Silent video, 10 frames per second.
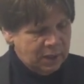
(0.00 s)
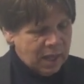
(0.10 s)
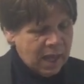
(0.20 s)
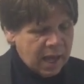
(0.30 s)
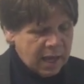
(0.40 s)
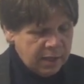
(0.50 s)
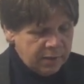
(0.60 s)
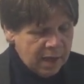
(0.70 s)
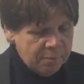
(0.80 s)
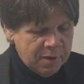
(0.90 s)
I
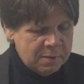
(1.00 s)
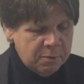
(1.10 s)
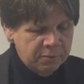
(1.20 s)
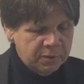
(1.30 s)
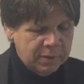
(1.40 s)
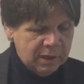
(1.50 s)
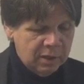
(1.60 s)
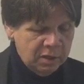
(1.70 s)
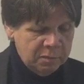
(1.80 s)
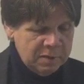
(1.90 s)
and thy people from
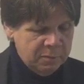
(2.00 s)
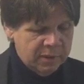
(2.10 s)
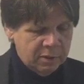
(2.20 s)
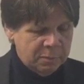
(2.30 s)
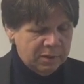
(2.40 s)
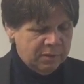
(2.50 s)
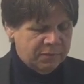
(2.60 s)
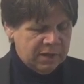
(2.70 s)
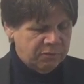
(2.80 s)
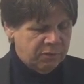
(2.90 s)
all the people that are upon the
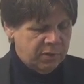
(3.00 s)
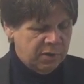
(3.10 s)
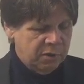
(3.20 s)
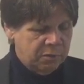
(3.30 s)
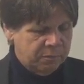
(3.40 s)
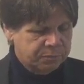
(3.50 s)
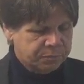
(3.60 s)
face of the earth.